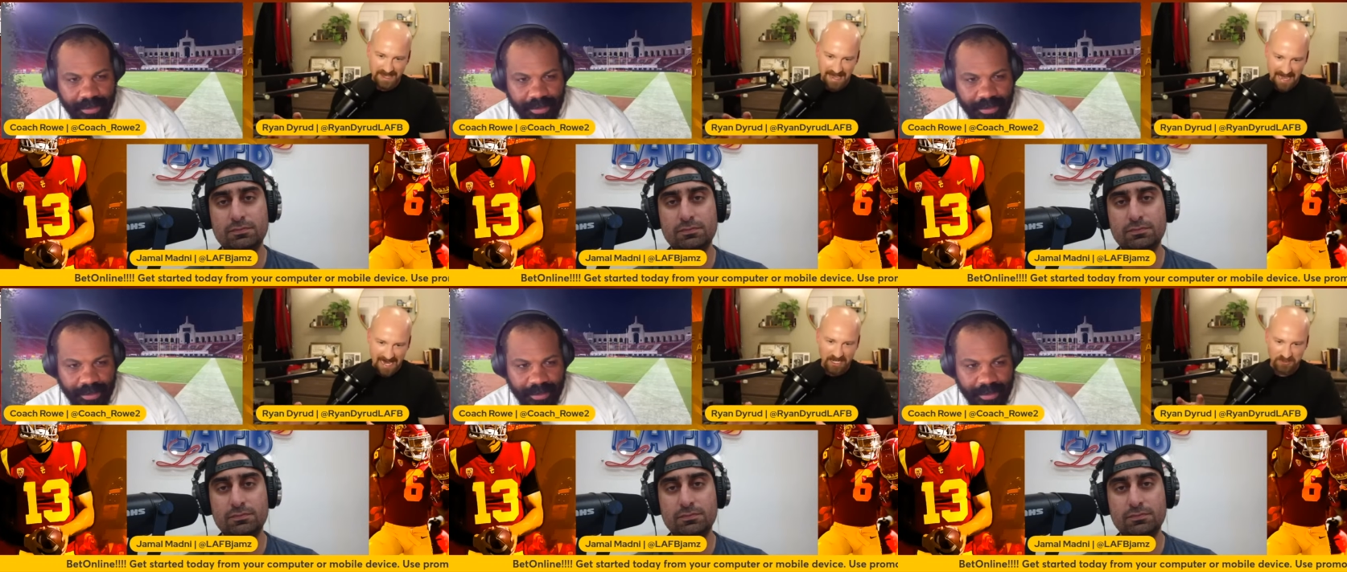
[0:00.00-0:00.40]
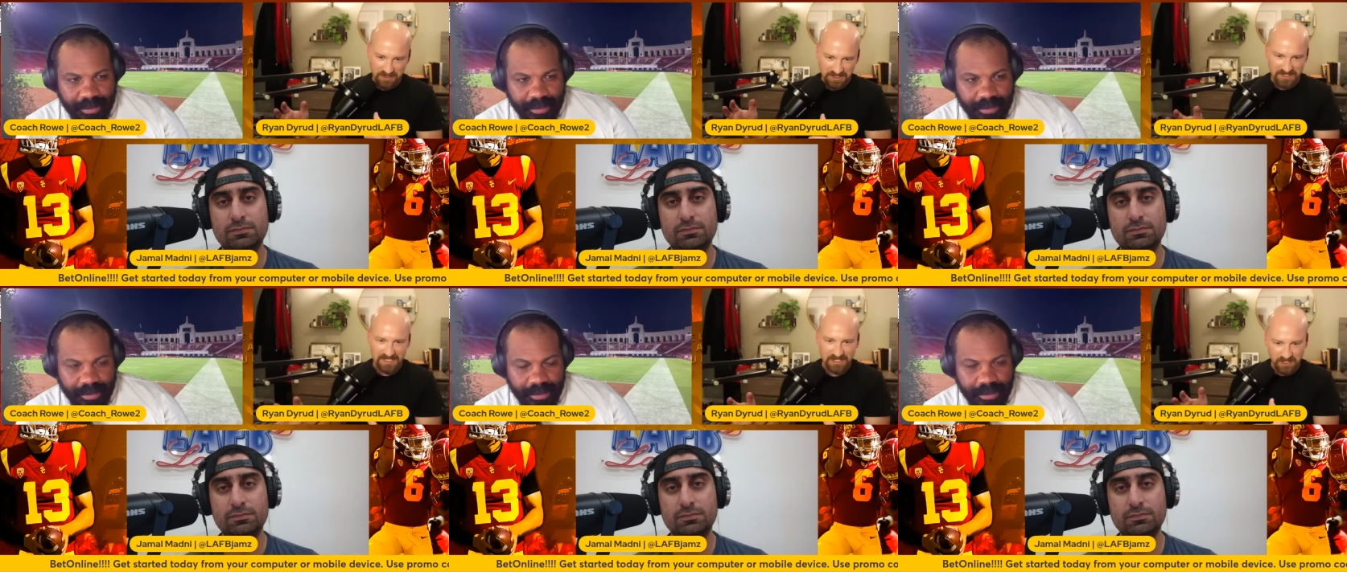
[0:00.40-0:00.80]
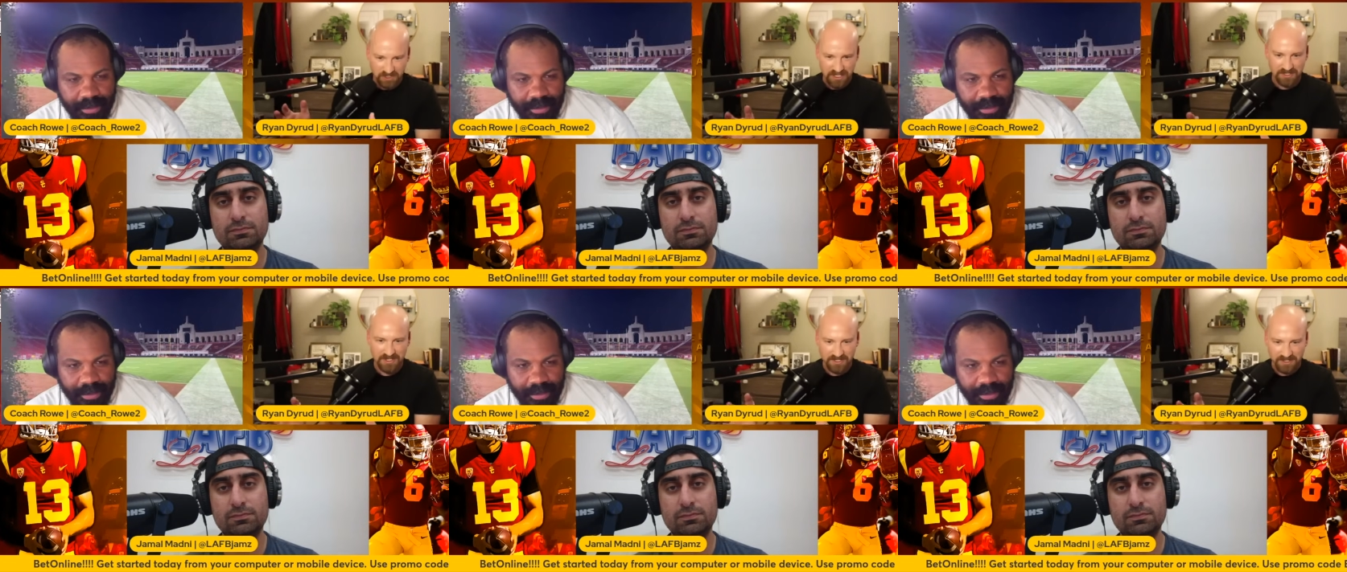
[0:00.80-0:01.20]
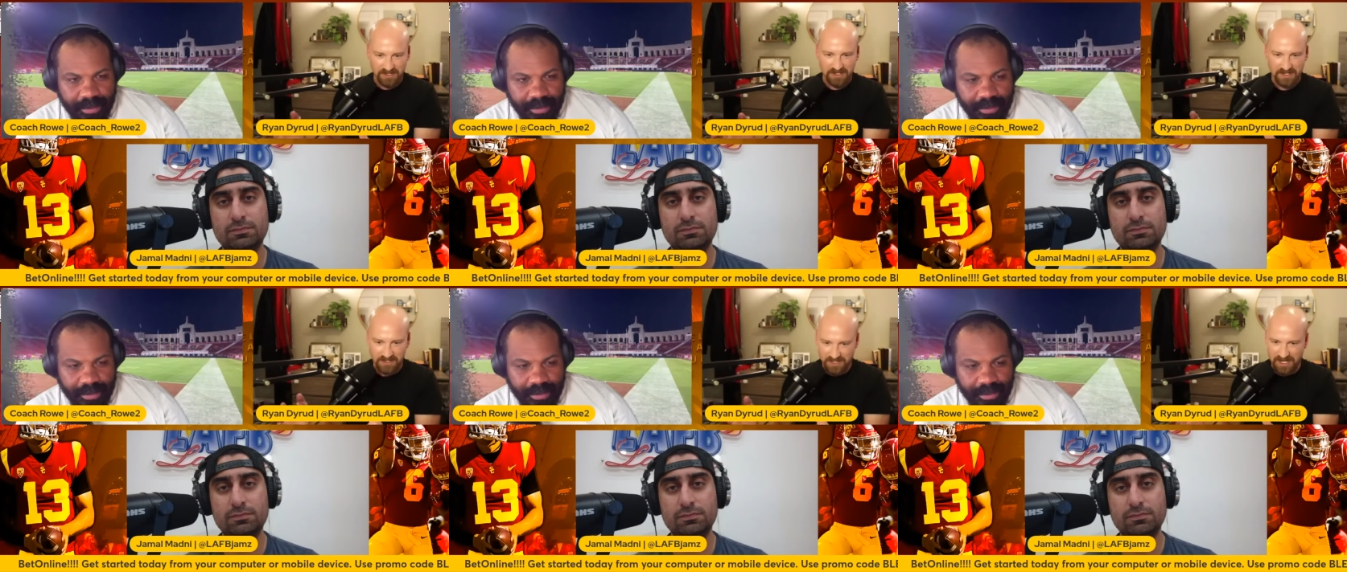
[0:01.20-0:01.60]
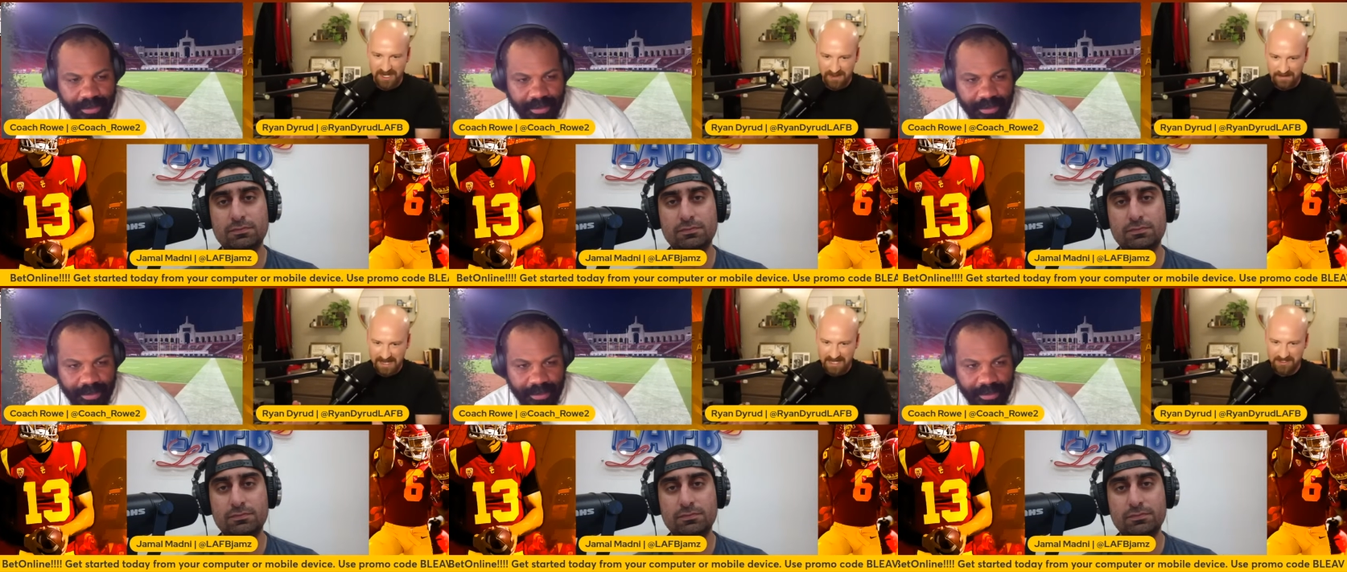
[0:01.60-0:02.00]
Speaker 1: actually did just as good a
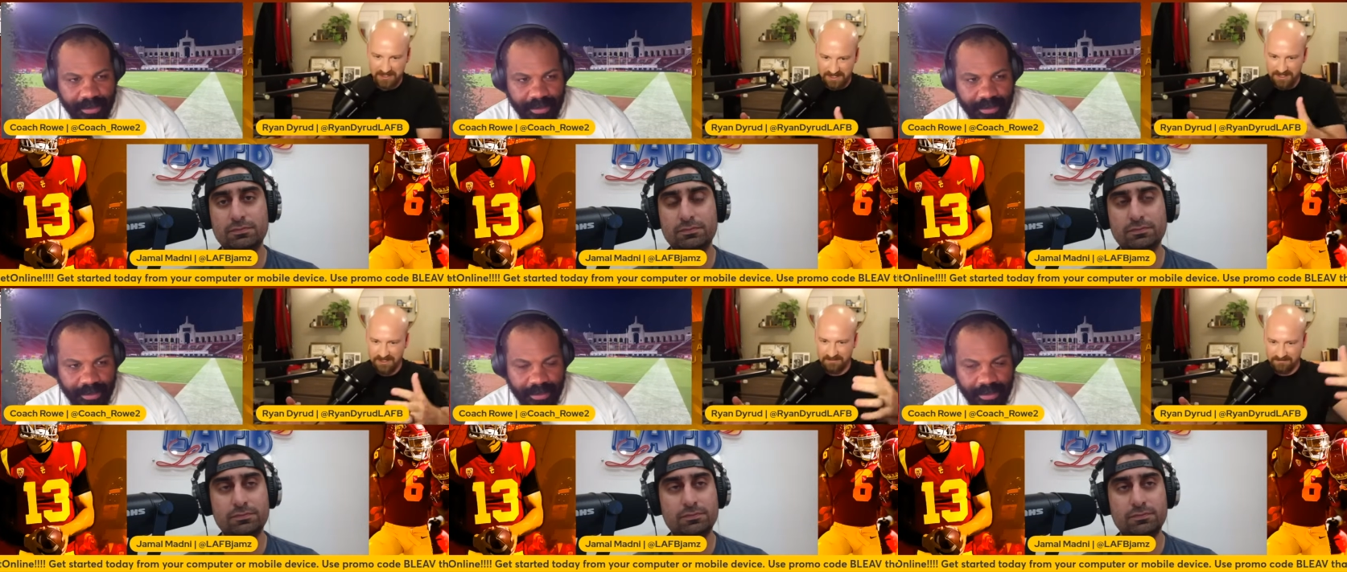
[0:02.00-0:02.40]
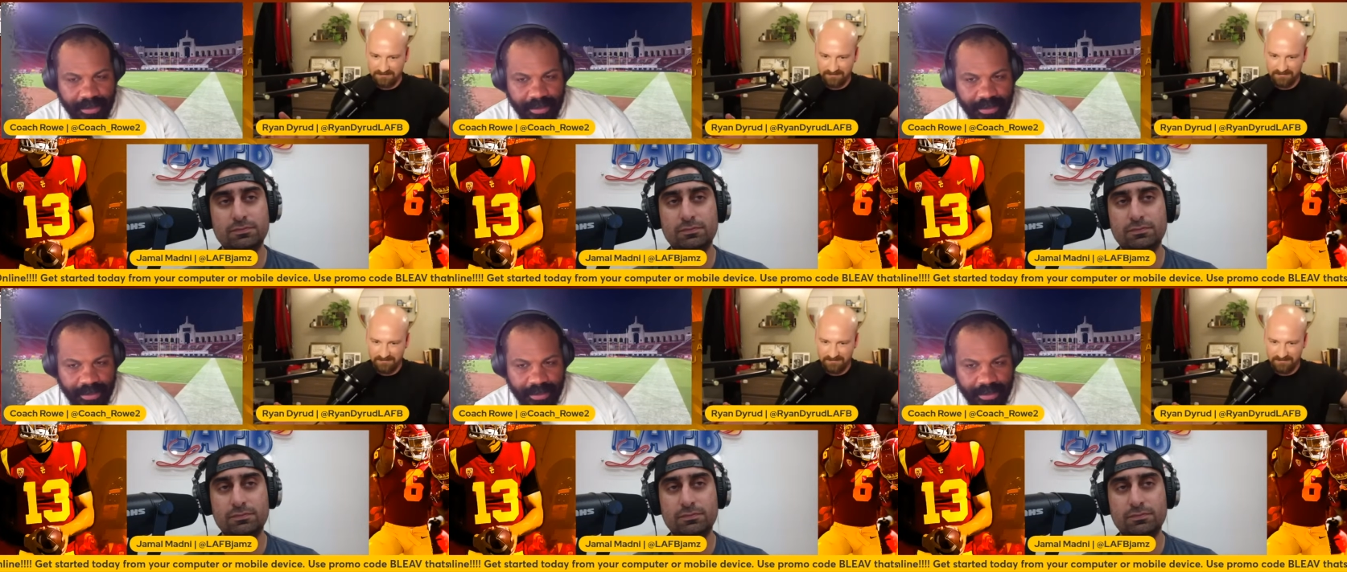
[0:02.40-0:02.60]
job as the